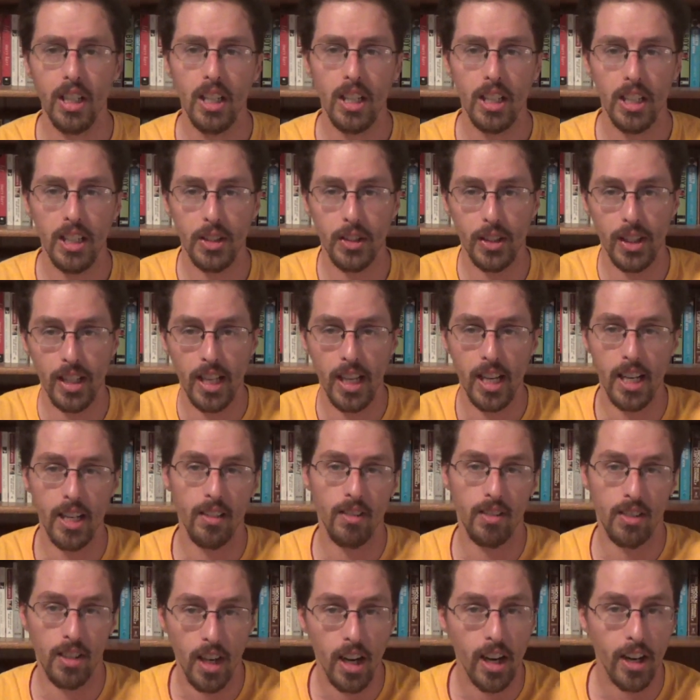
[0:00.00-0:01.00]
He's the head
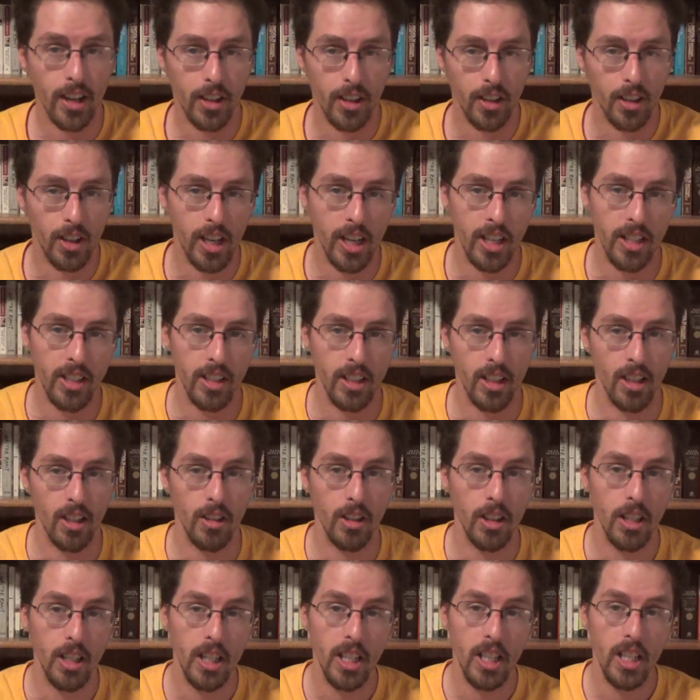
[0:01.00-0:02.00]
of Gawker, and, you
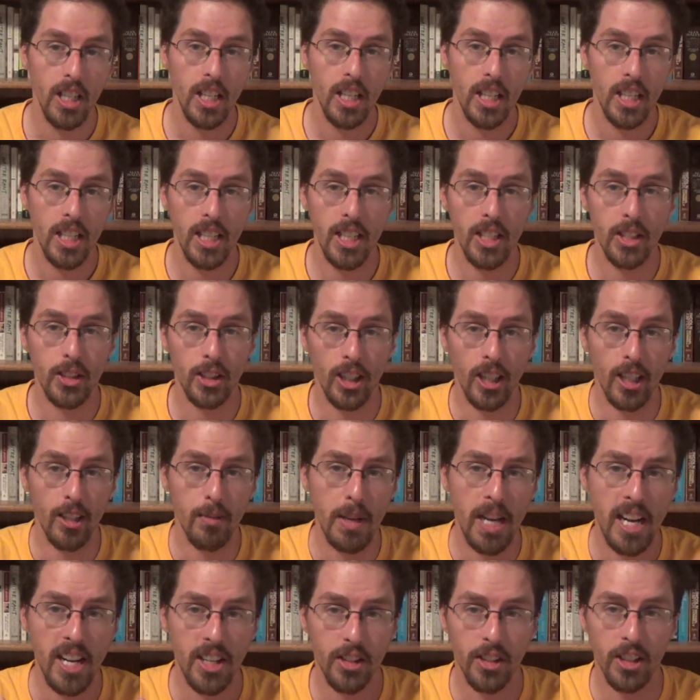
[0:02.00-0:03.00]
know, he's
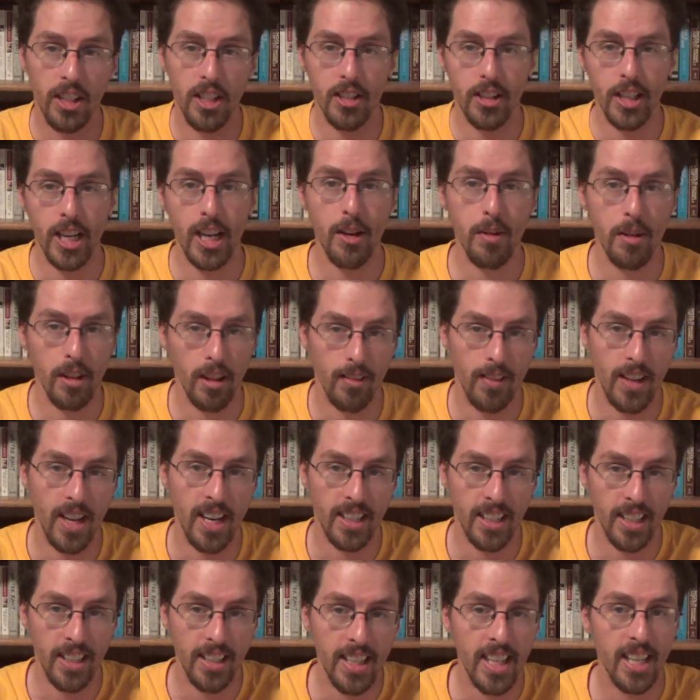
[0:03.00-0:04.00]
unabashedly ashamed of the
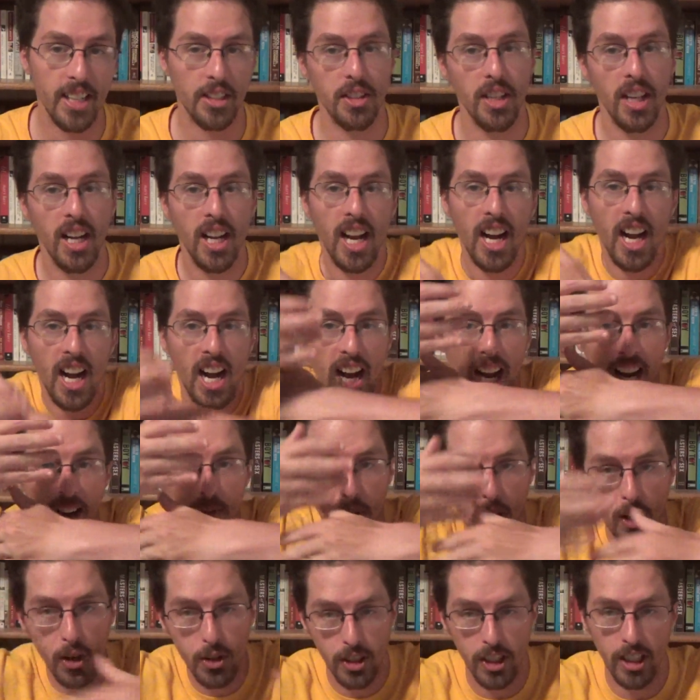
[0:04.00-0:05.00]
fact that, yes, I
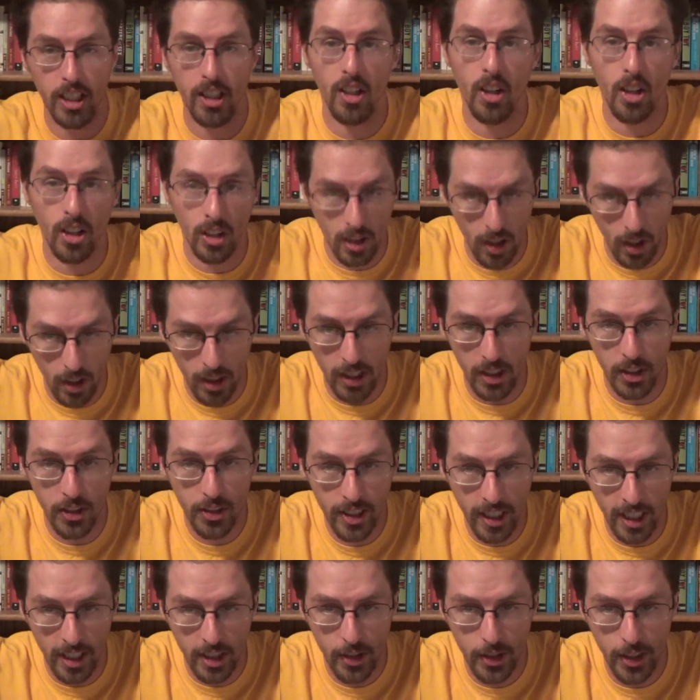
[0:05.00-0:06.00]
posted a Hulk Hogan
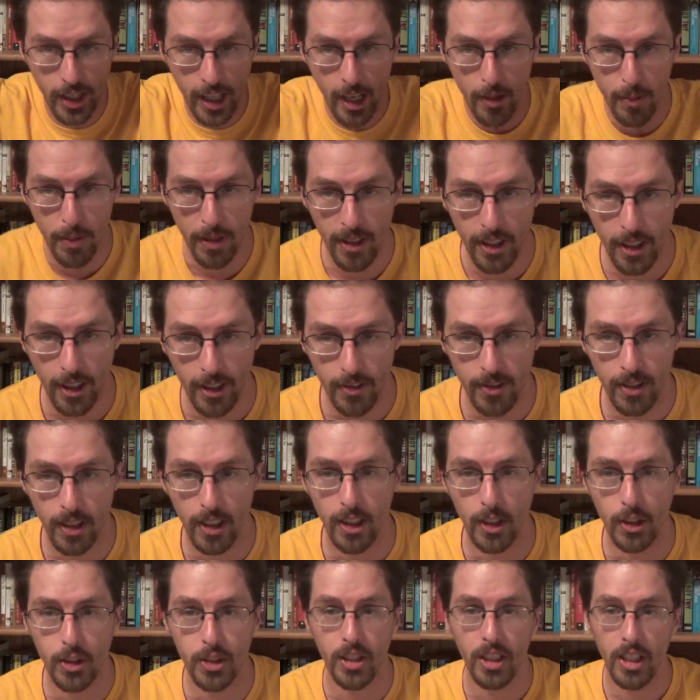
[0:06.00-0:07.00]
sex tape here,
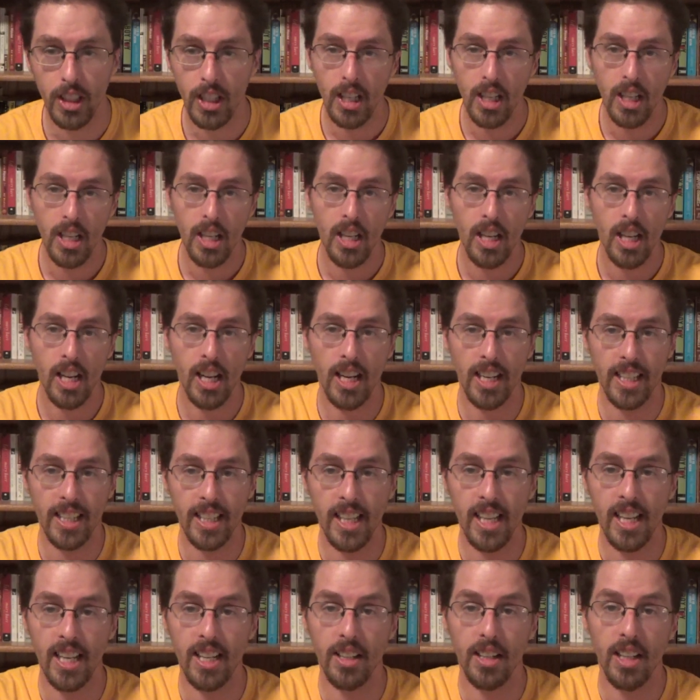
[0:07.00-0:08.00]
folks. And
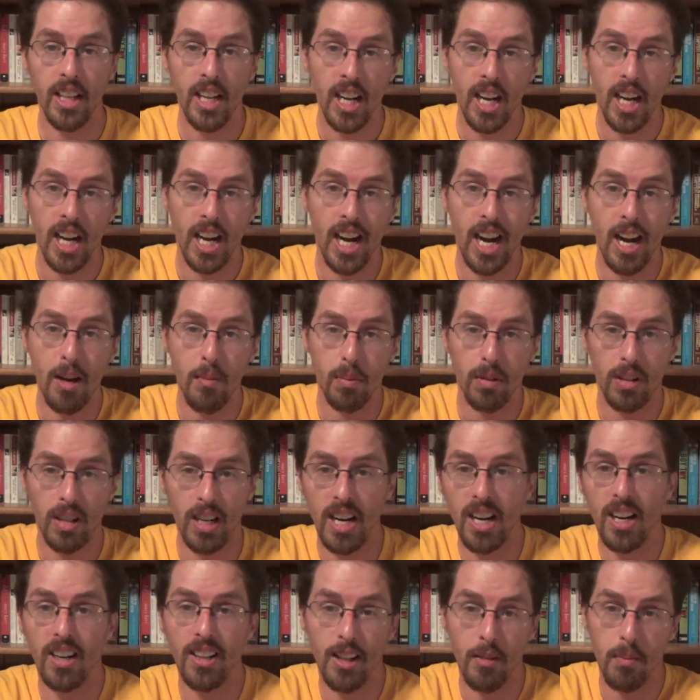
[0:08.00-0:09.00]
again, I'm
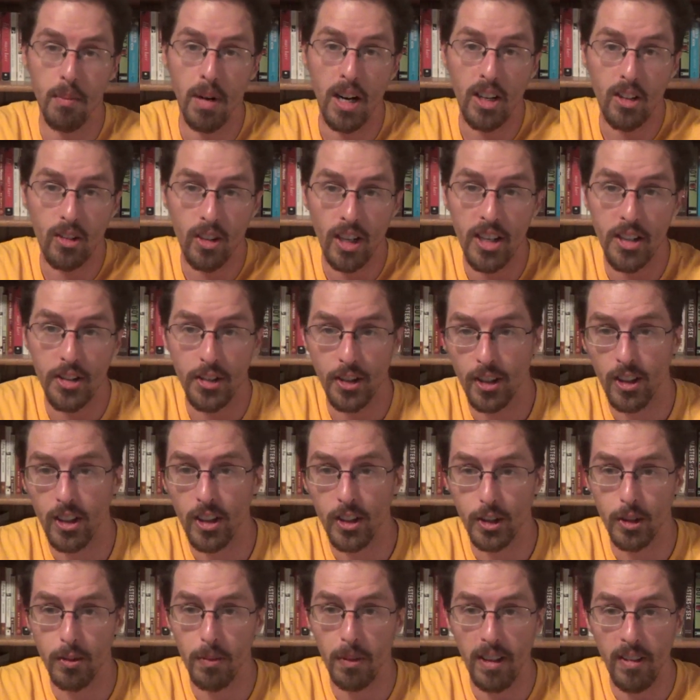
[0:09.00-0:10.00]
proud of the muckrake
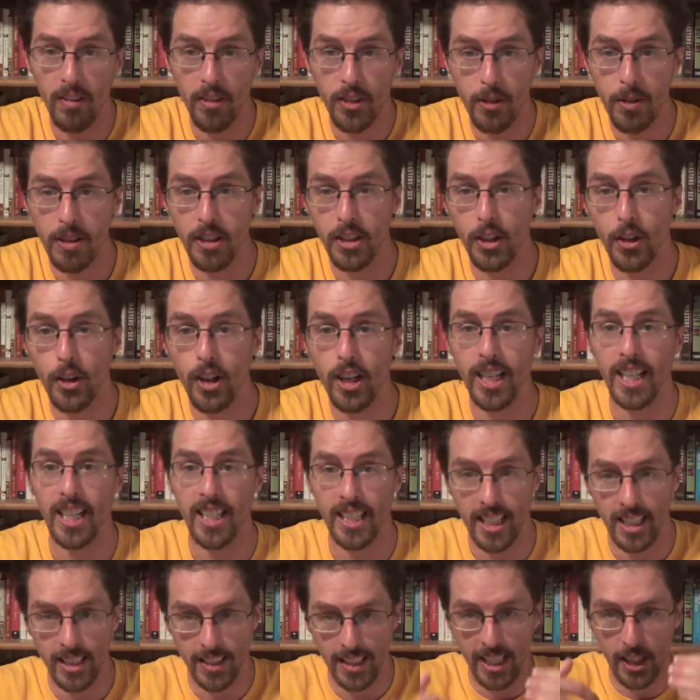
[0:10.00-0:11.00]
journalism we've been doing it,
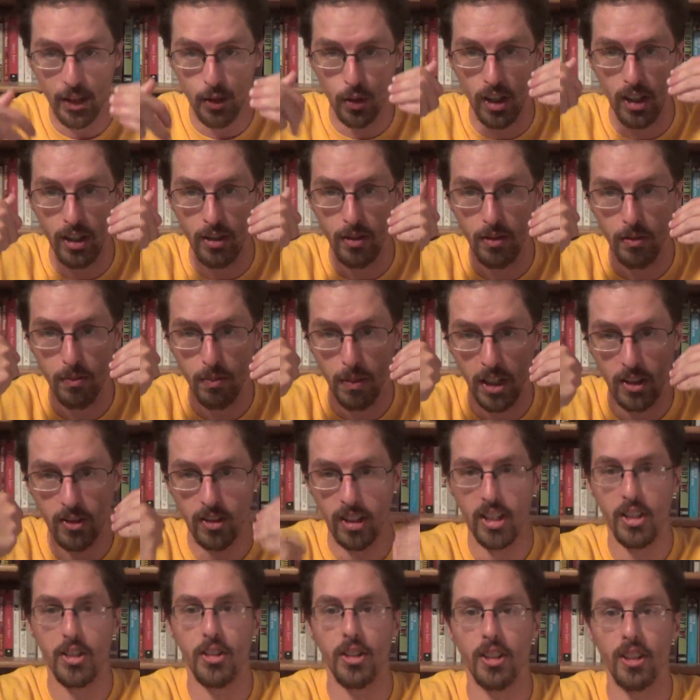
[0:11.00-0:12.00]
because that's what
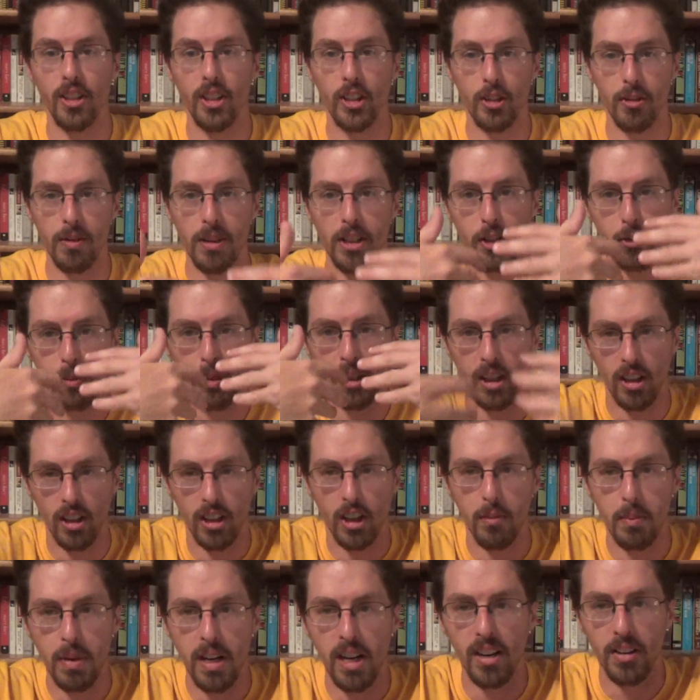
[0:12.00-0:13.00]
muckrake journalism has been all
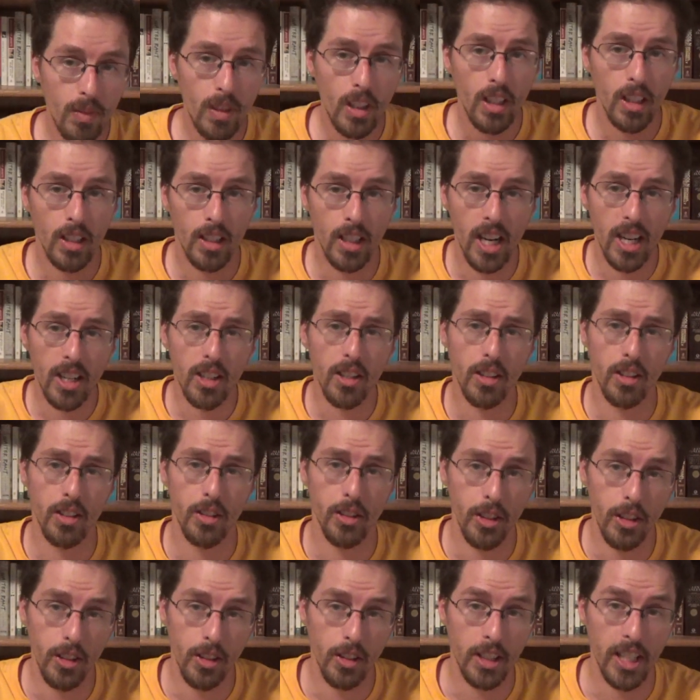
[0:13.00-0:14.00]
about. Gawker
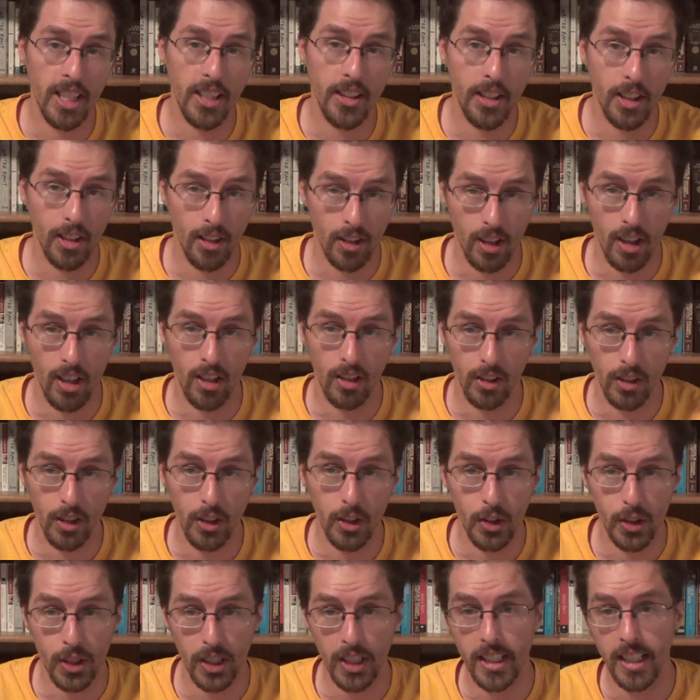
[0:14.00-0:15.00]
knew that they were going to
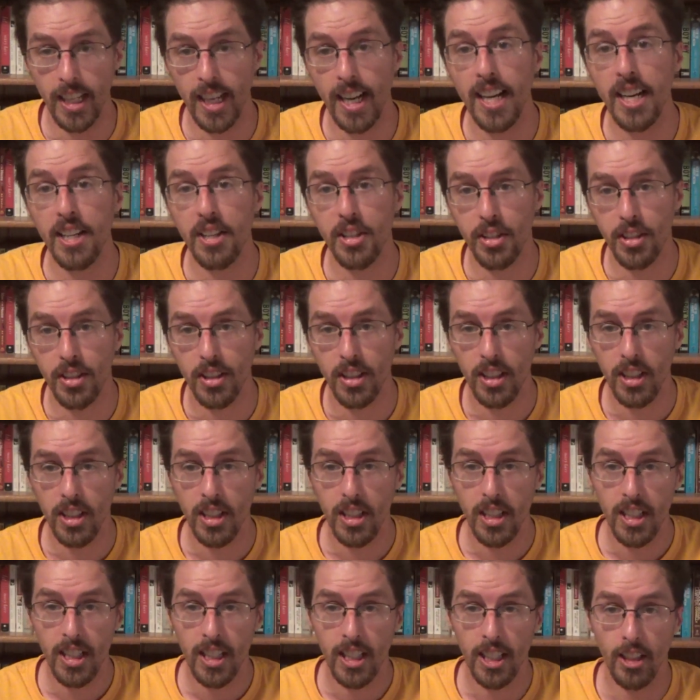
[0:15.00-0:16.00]
lose the case,
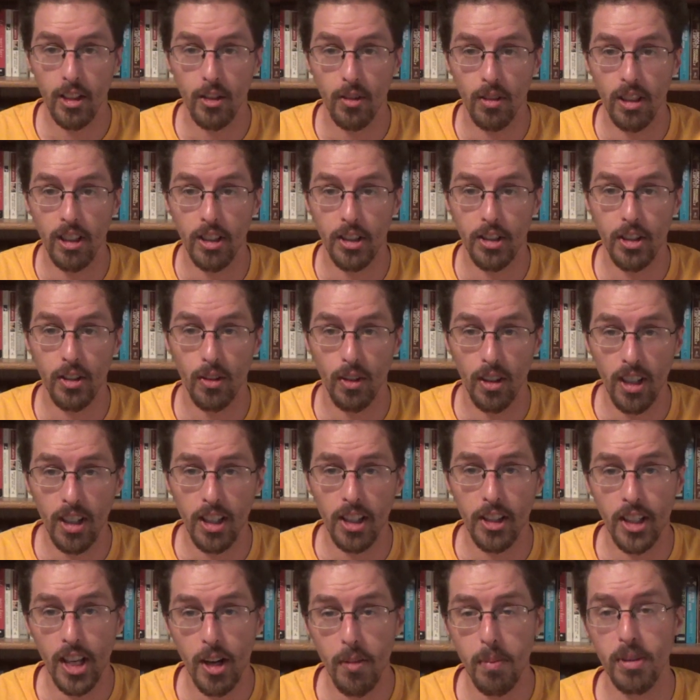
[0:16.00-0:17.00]
in which one
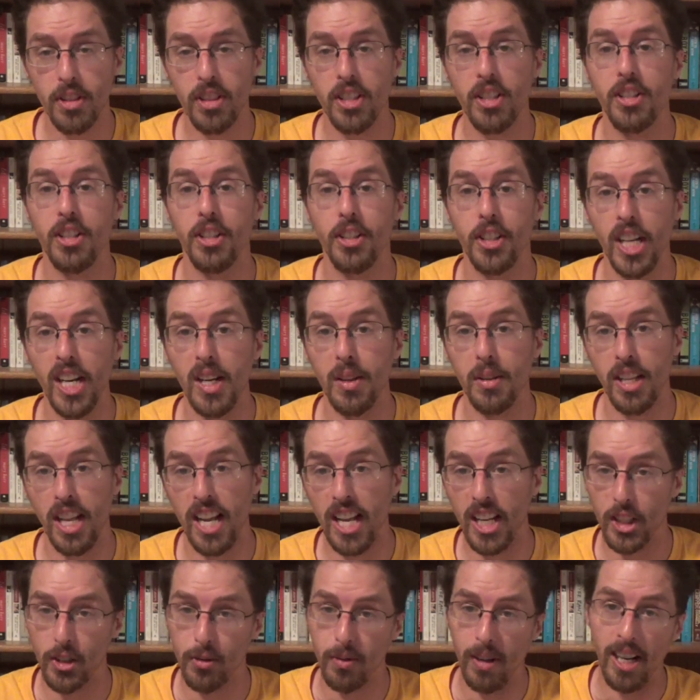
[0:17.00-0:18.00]
of the deposition tapes
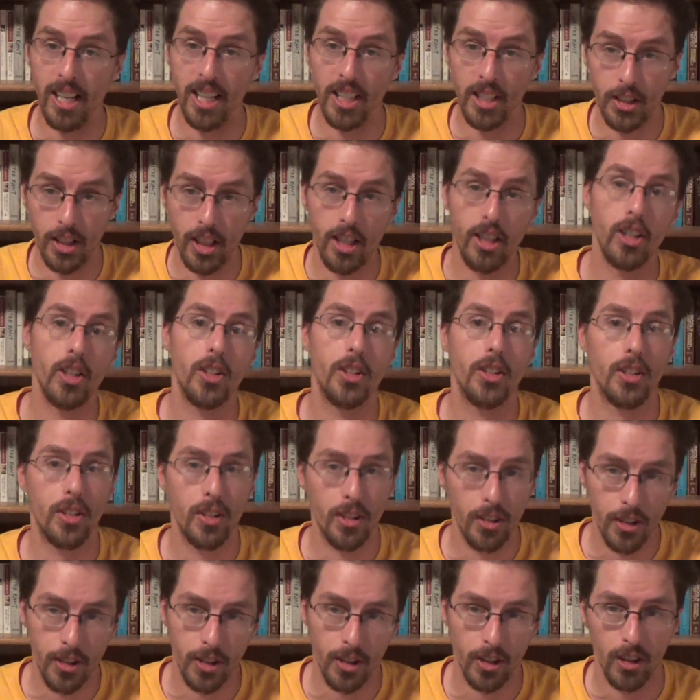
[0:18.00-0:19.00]
has by this other
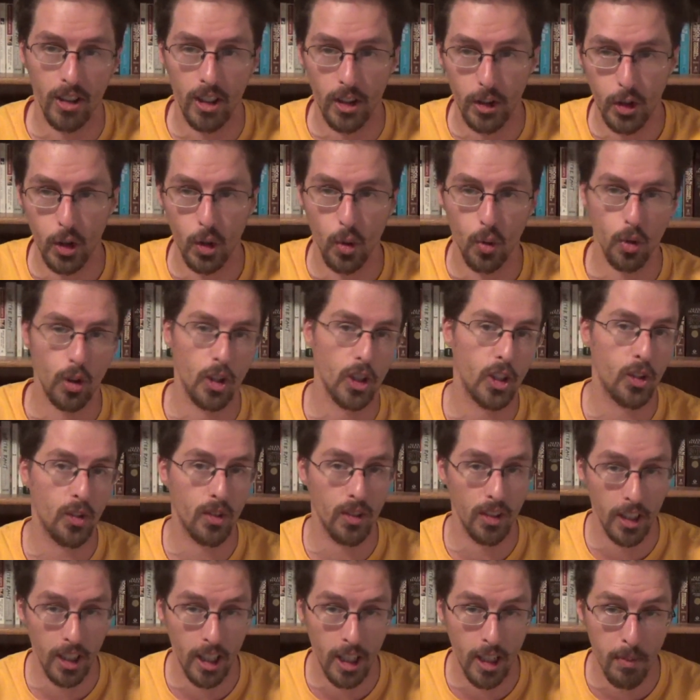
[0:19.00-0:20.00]
journalist who works
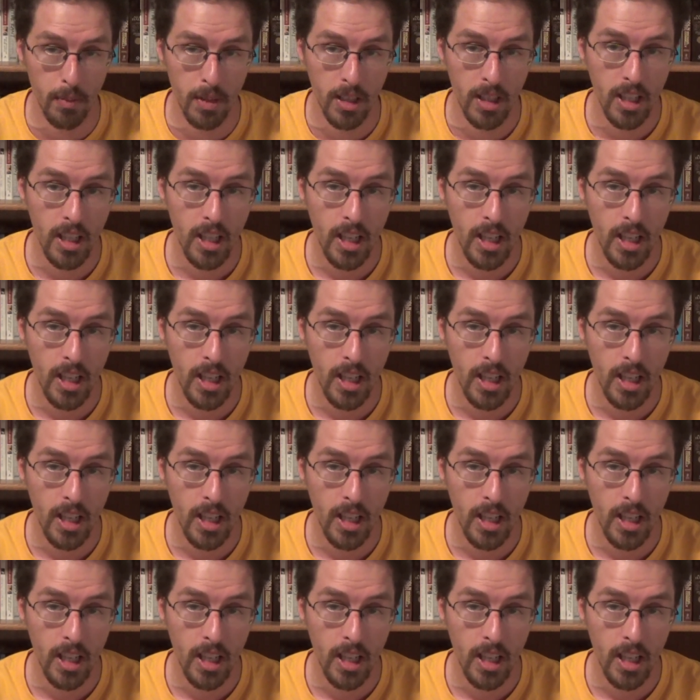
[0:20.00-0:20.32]
for them.